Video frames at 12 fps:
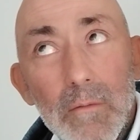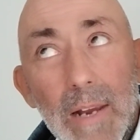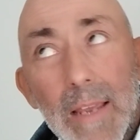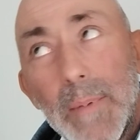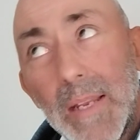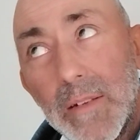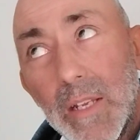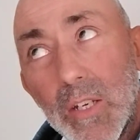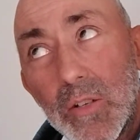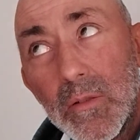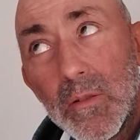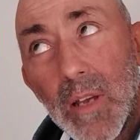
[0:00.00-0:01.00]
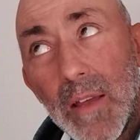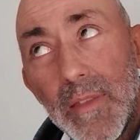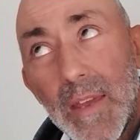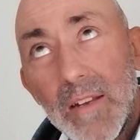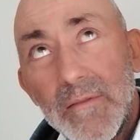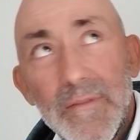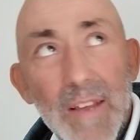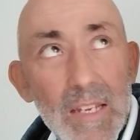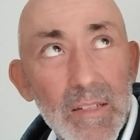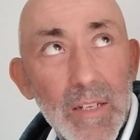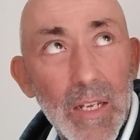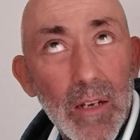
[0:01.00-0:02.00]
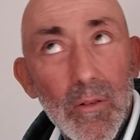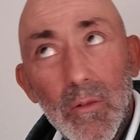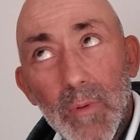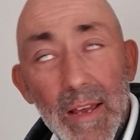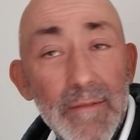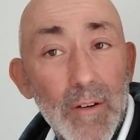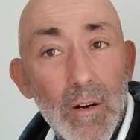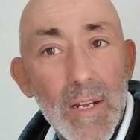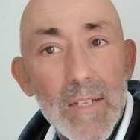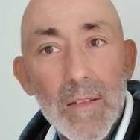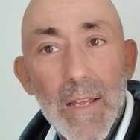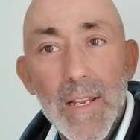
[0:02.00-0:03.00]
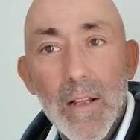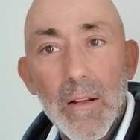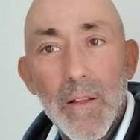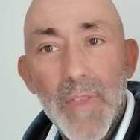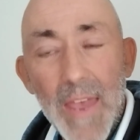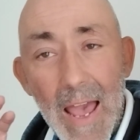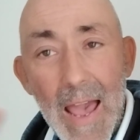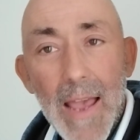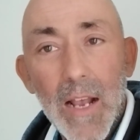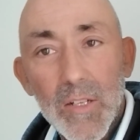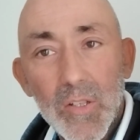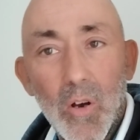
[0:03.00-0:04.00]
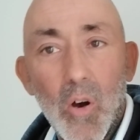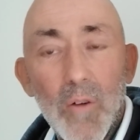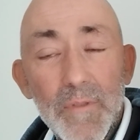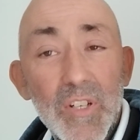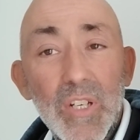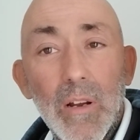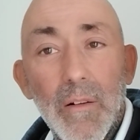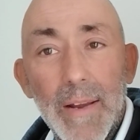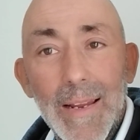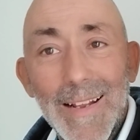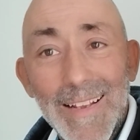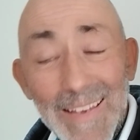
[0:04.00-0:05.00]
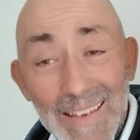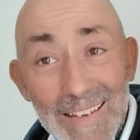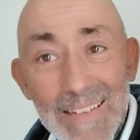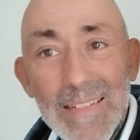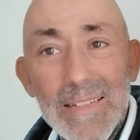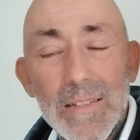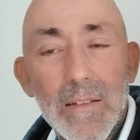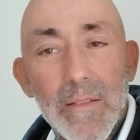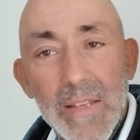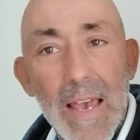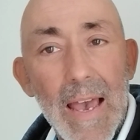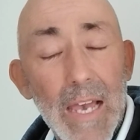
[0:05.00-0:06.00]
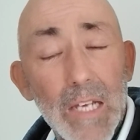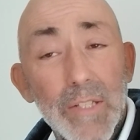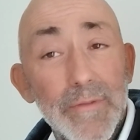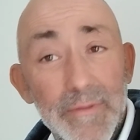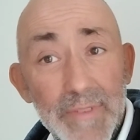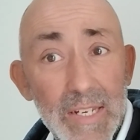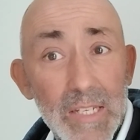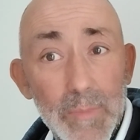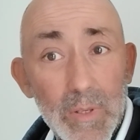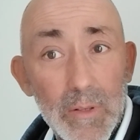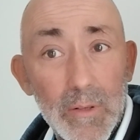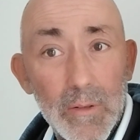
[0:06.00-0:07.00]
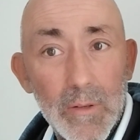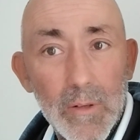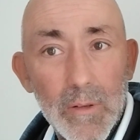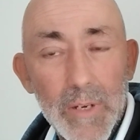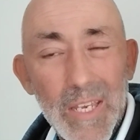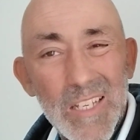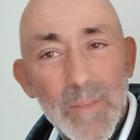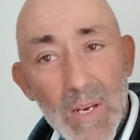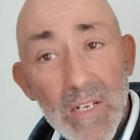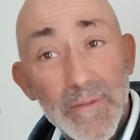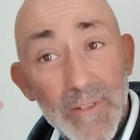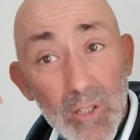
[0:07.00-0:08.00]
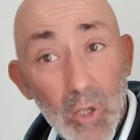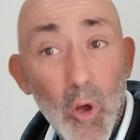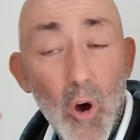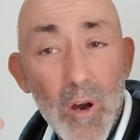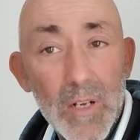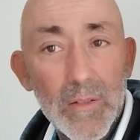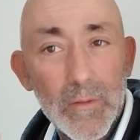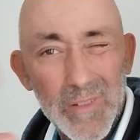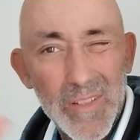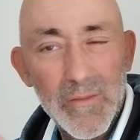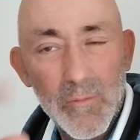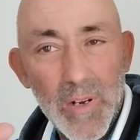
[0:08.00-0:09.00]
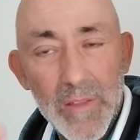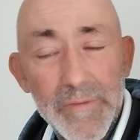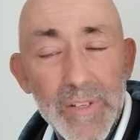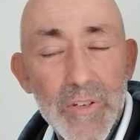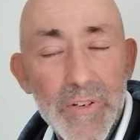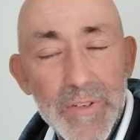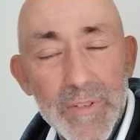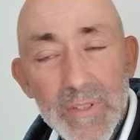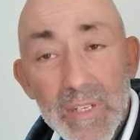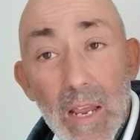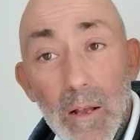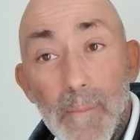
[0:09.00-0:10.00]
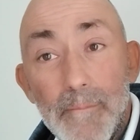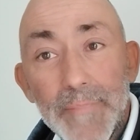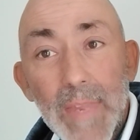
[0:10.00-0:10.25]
recommendation and then investing or whatever. It's like the act of sharing is the act of investment. okay, especially if it's locked, one of the features in Scale.